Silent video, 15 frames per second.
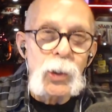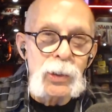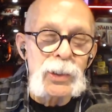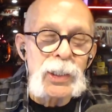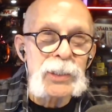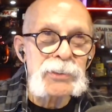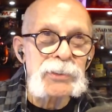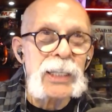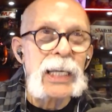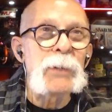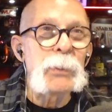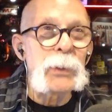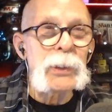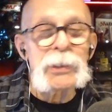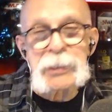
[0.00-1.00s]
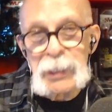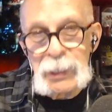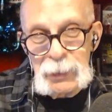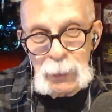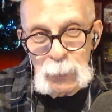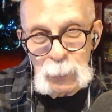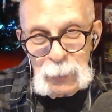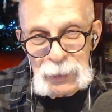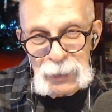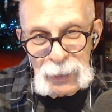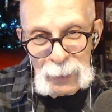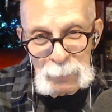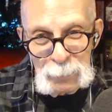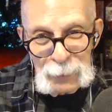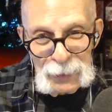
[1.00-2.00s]
Call us and we'll tell you what
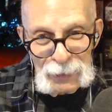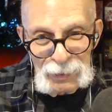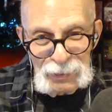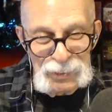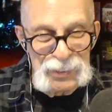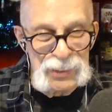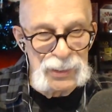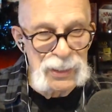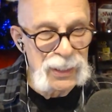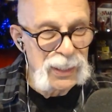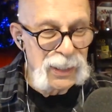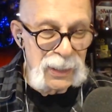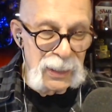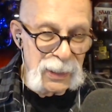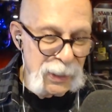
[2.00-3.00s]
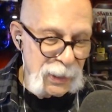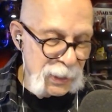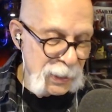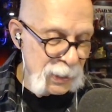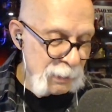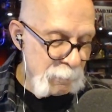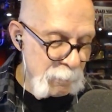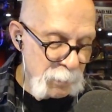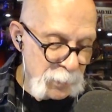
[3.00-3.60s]
time it is. Our lawyers would like